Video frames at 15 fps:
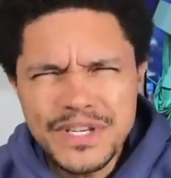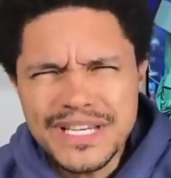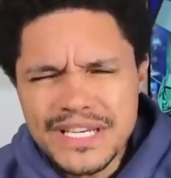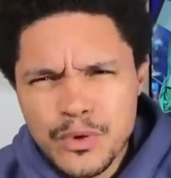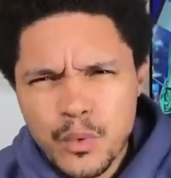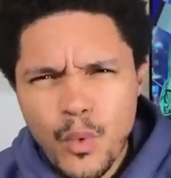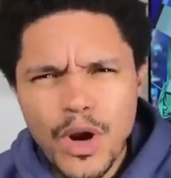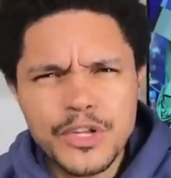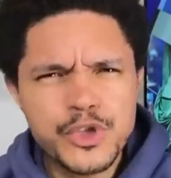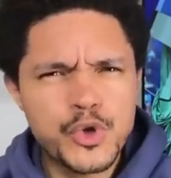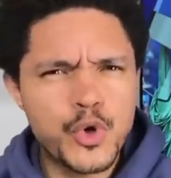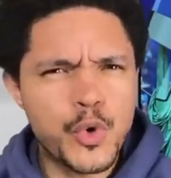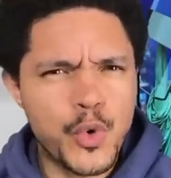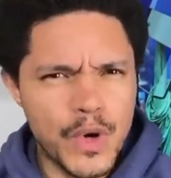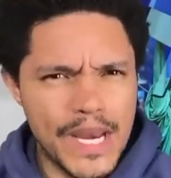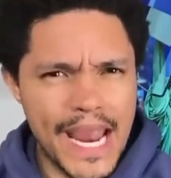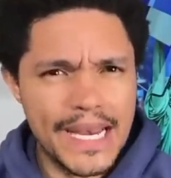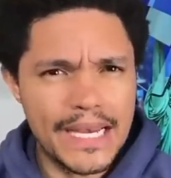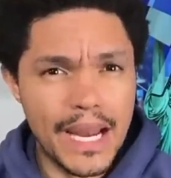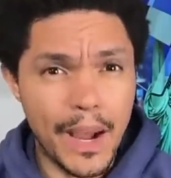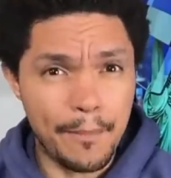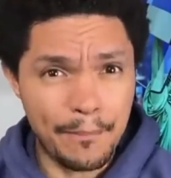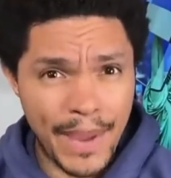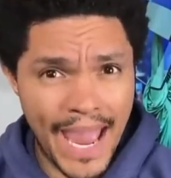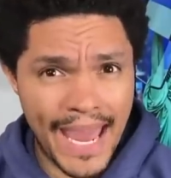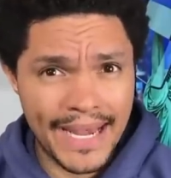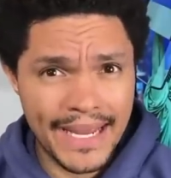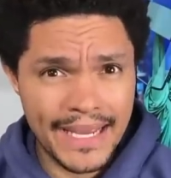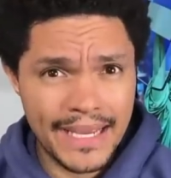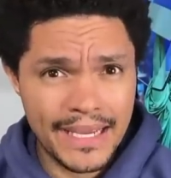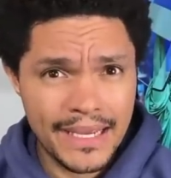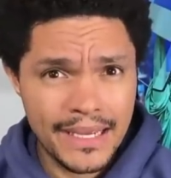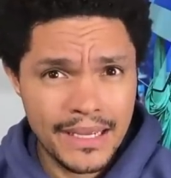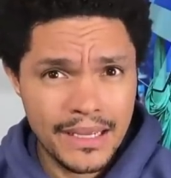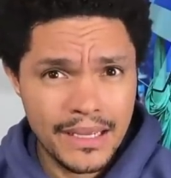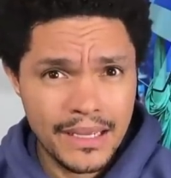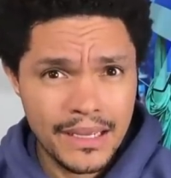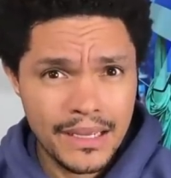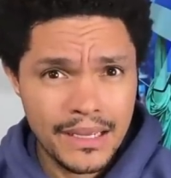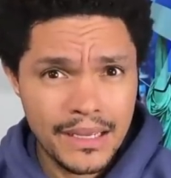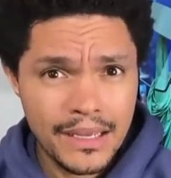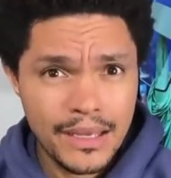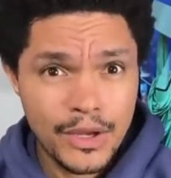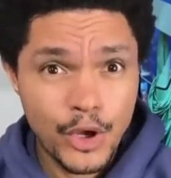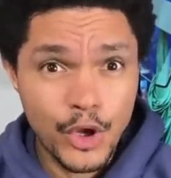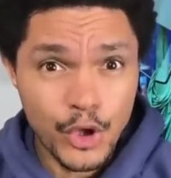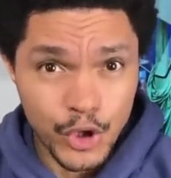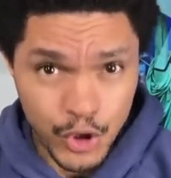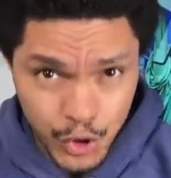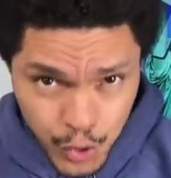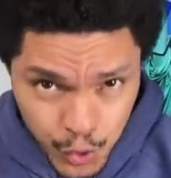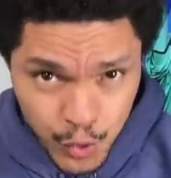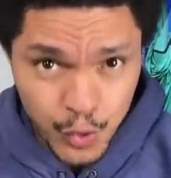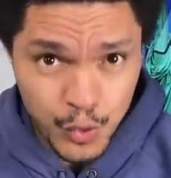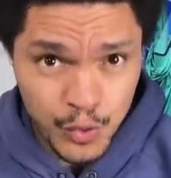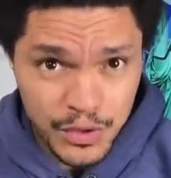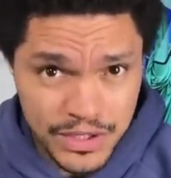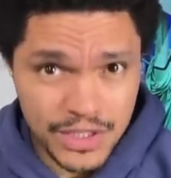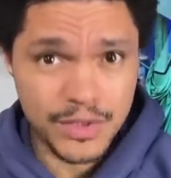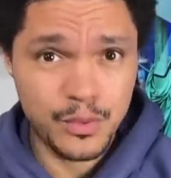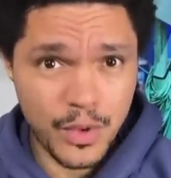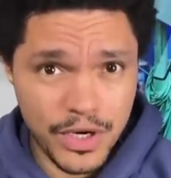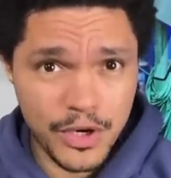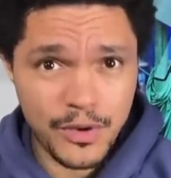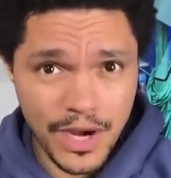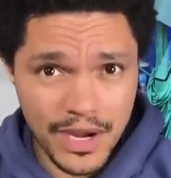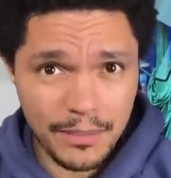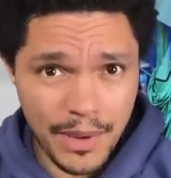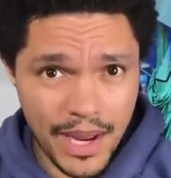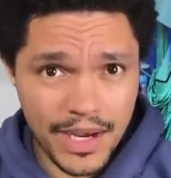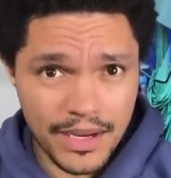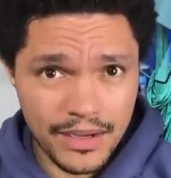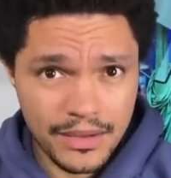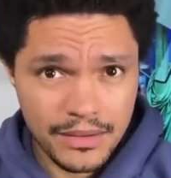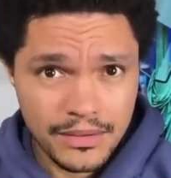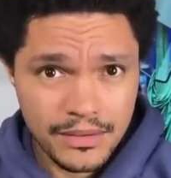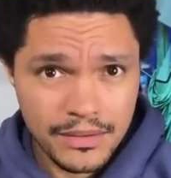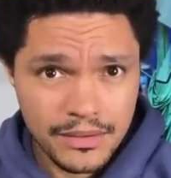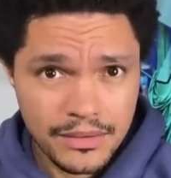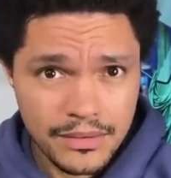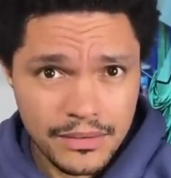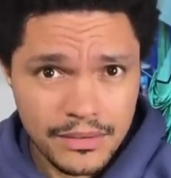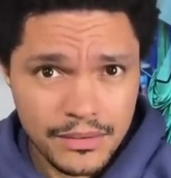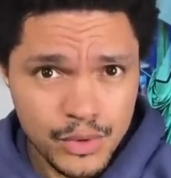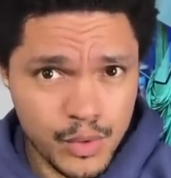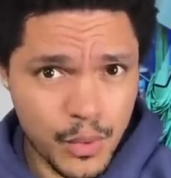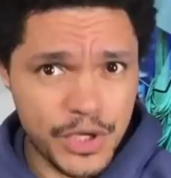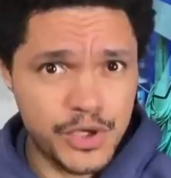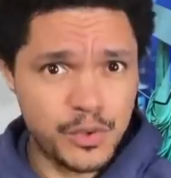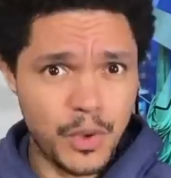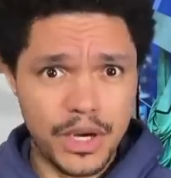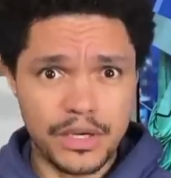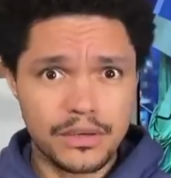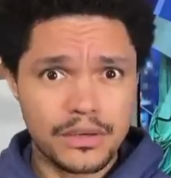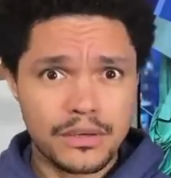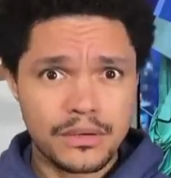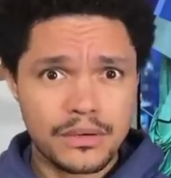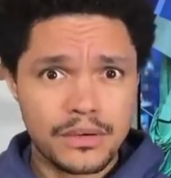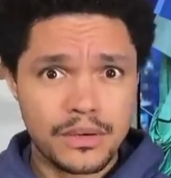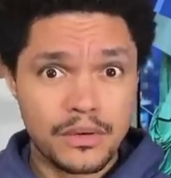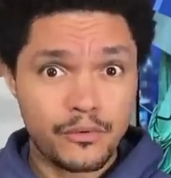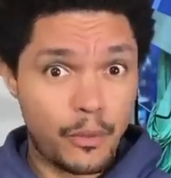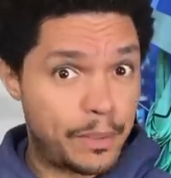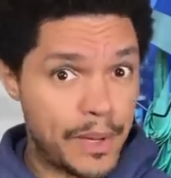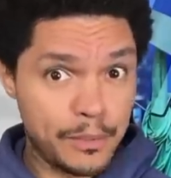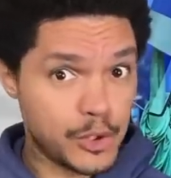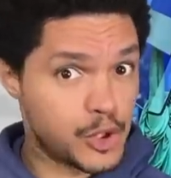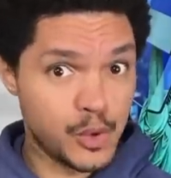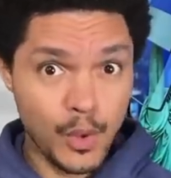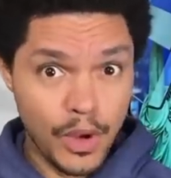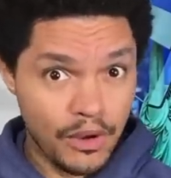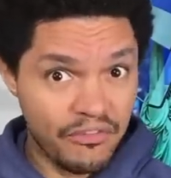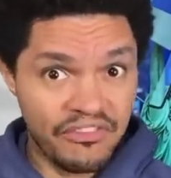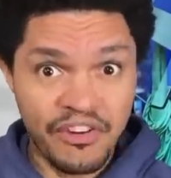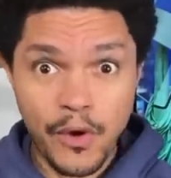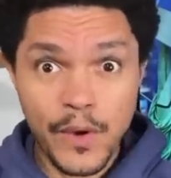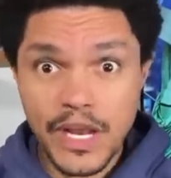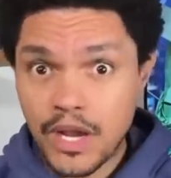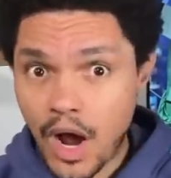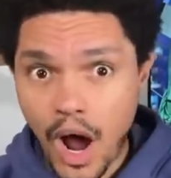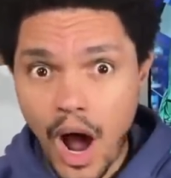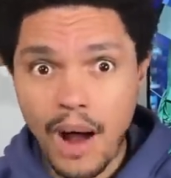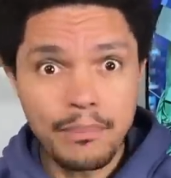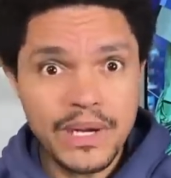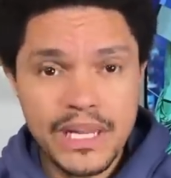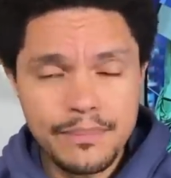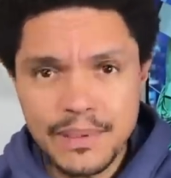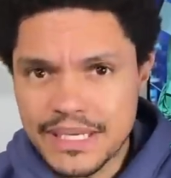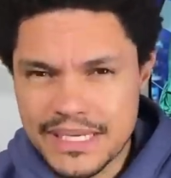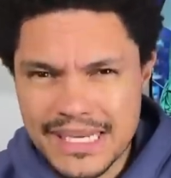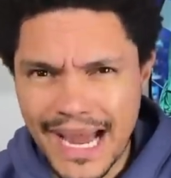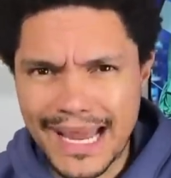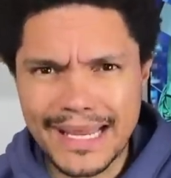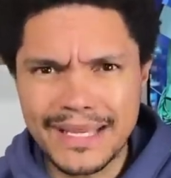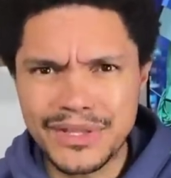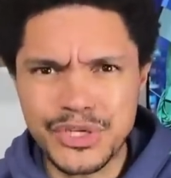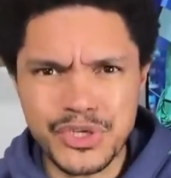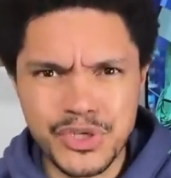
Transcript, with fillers: didn't want to create a panic? You didn't want to create a panic? So what did you want? For people to very calmly be dying in the